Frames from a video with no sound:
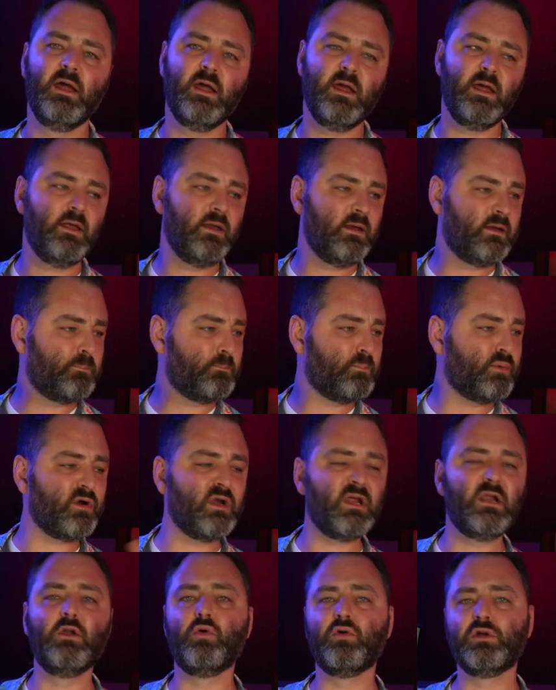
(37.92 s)
is
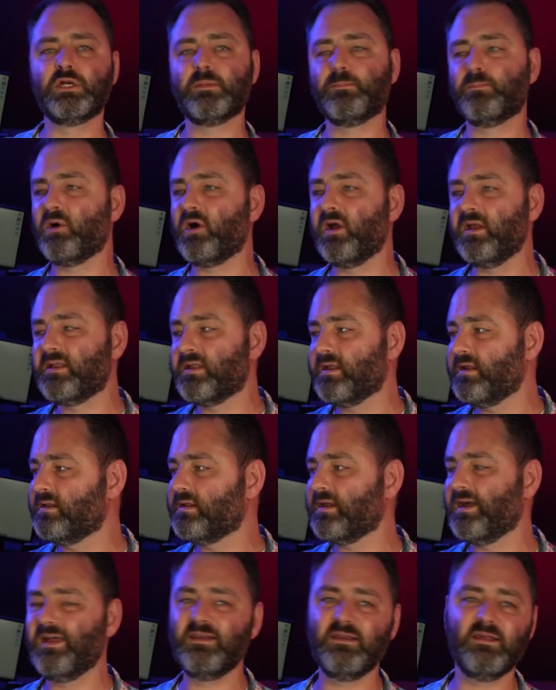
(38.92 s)
pre-launch prices,
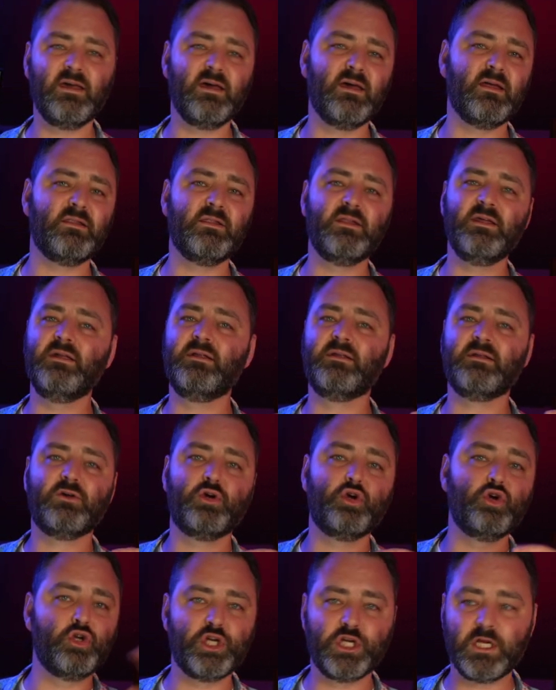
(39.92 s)
and yeah, these
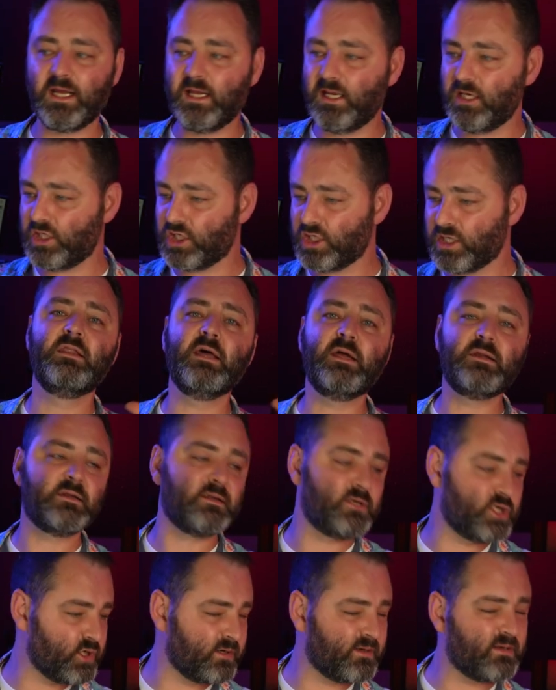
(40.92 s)
could change. That's
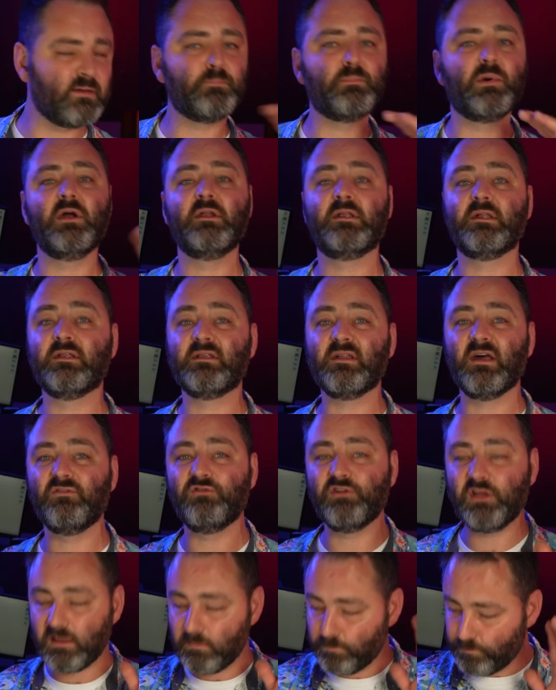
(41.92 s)
just the prices I've
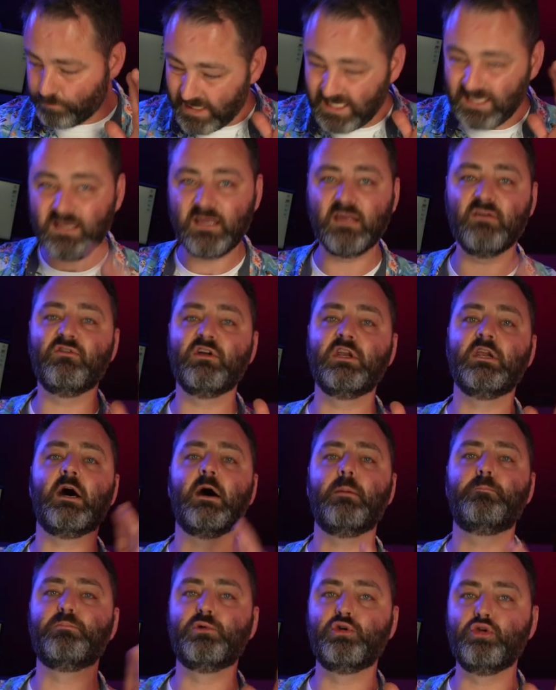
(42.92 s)
been given
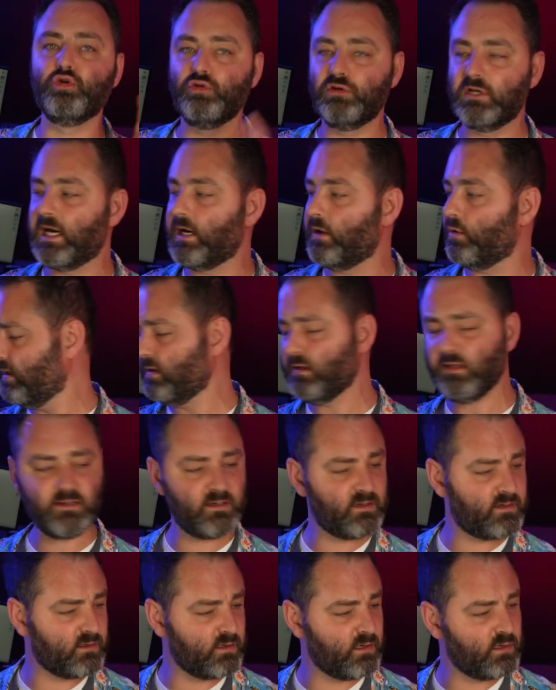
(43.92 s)
up to now. Let's
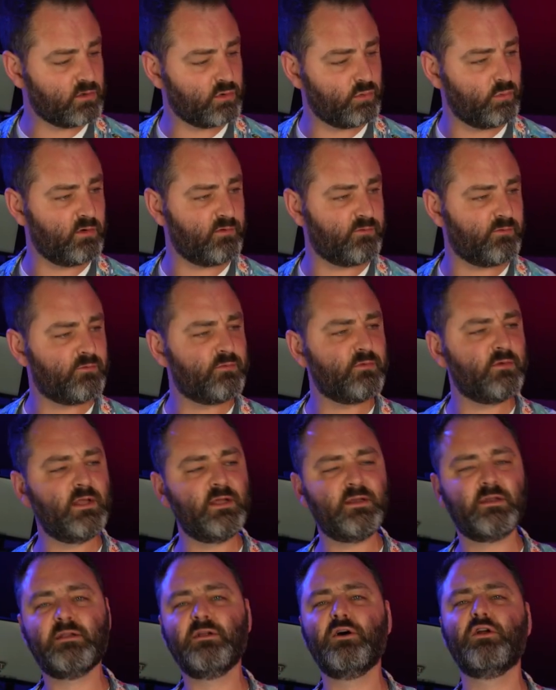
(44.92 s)
start with
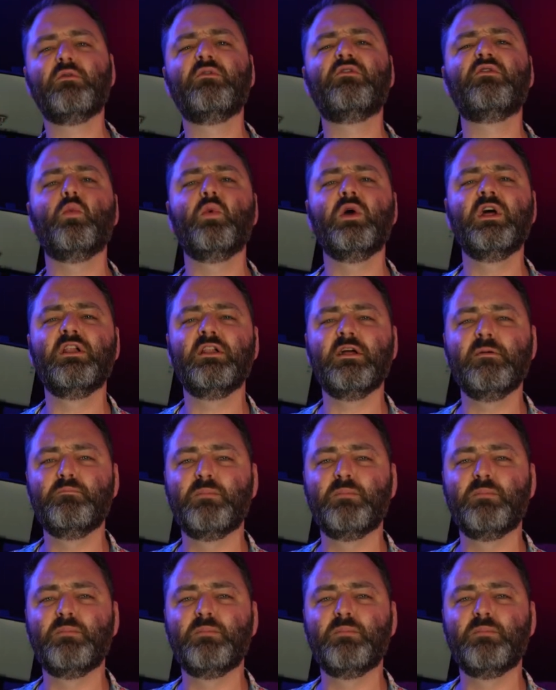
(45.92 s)
a wheel and